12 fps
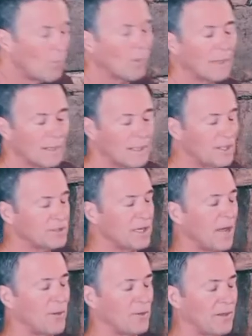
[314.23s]
Well, here's
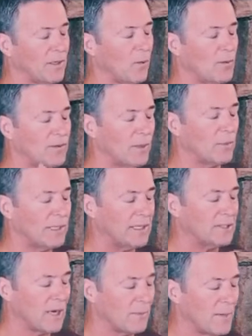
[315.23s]
another thing that we think we need
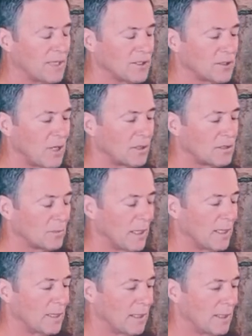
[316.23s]
to talk about. I just talked to
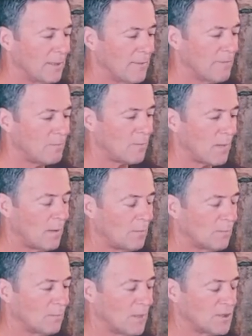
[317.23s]
my
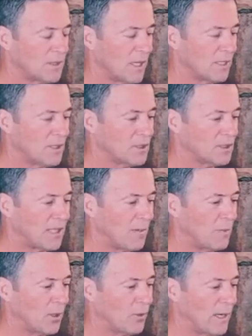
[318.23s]
son. He just
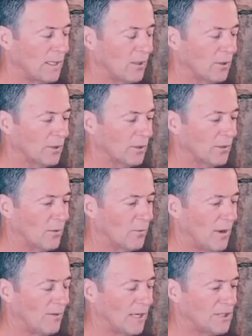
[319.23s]
gave me a great little
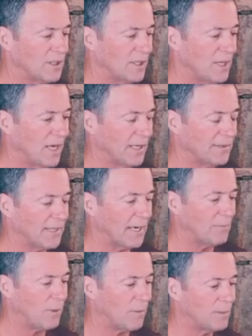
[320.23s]
revelation, a nugget that
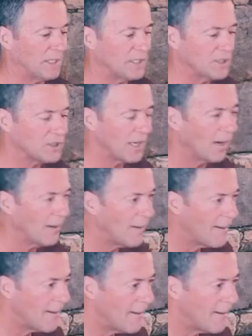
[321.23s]
I probably need to share.